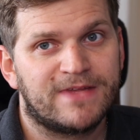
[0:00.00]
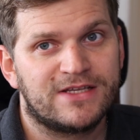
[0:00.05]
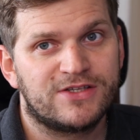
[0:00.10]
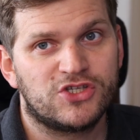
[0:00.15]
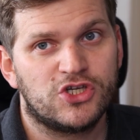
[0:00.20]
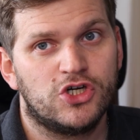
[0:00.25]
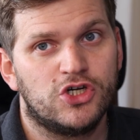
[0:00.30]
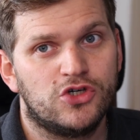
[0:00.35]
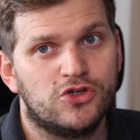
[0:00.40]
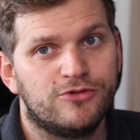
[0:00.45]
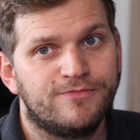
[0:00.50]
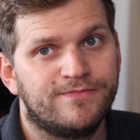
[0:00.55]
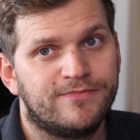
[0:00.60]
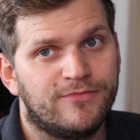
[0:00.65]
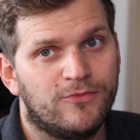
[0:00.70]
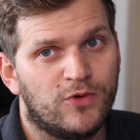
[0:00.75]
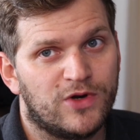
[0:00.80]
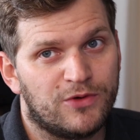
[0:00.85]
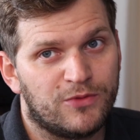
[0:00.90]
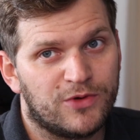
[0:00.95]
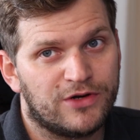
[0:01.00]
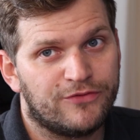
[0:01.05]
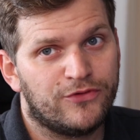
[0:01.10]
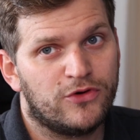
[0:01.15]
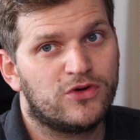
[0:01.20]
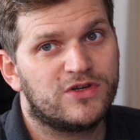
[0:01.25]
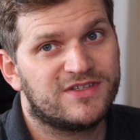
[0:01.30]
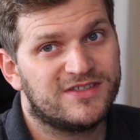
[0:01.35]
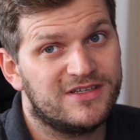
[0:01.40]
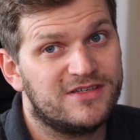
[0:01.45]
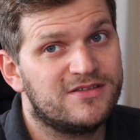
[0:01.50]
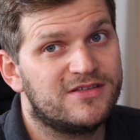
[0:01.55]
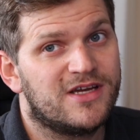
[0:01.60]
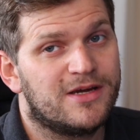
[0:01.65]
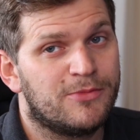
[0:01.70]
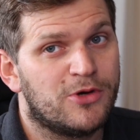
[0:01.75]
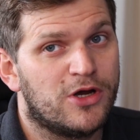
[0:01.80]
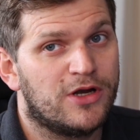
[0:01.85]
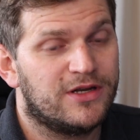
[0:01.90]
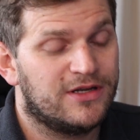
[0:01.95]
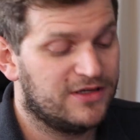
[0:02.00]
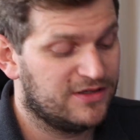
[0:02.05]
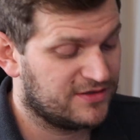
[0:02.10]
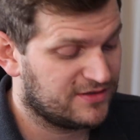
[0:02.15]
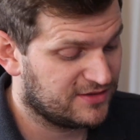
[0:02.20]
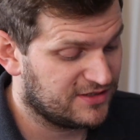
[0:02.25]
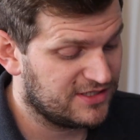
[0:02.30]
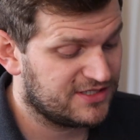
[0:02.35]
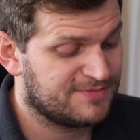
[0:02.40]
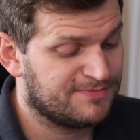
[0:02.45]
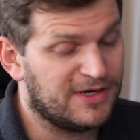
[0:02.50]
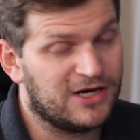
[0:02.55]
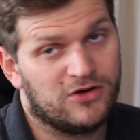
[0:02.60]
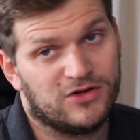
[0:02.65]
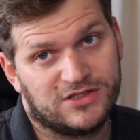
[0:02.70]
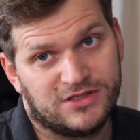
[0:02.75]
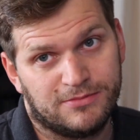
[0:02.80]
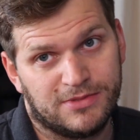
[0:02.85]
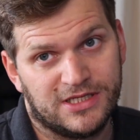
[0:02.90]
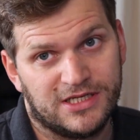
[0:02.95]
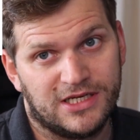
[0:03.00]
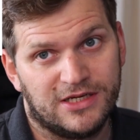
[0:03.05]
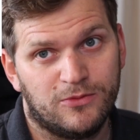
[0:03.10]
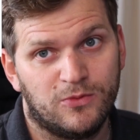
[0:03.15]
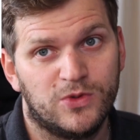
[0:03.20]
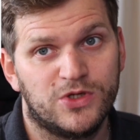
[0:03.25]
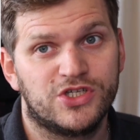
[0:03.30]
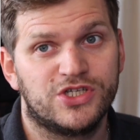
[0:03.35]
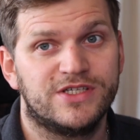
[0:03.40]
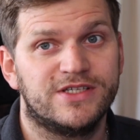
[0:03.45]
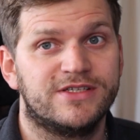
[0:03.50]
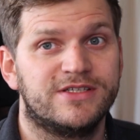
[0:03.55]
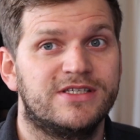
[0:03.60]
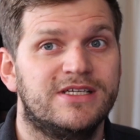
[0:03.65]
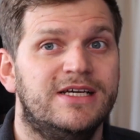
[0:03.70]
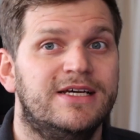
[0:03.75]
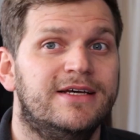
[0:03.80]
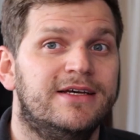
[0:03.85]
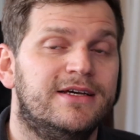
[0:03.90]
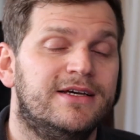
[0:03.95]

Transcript: So what I want to focus this time on is this power supply, which is